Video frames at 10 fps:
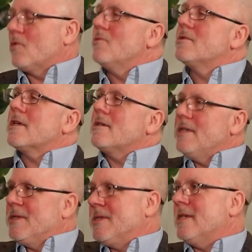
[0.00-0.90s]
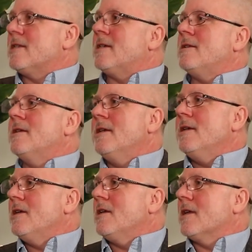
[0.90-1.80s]
acoustically seal it.
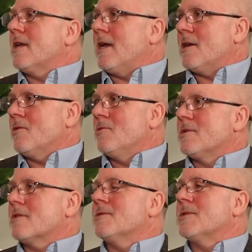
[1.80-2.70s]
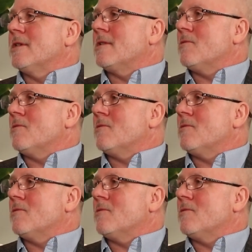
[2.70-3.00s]
You can get acoustical sealant,